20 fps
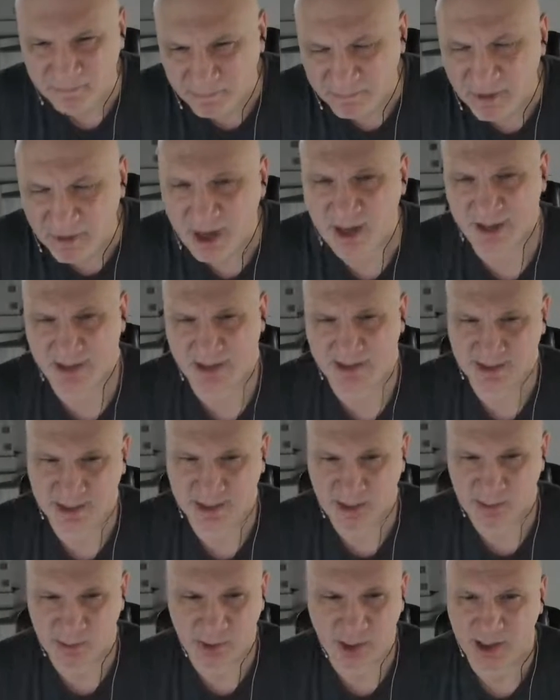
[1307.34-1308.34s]
fuck is
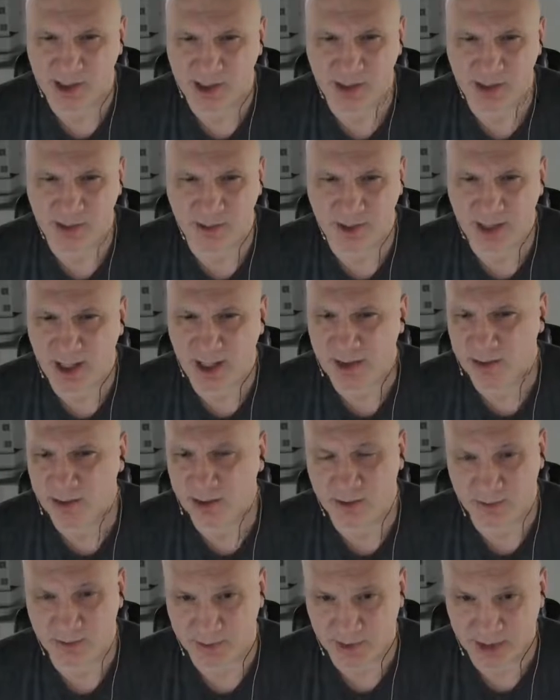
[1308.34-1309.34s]
that money going? I don't know.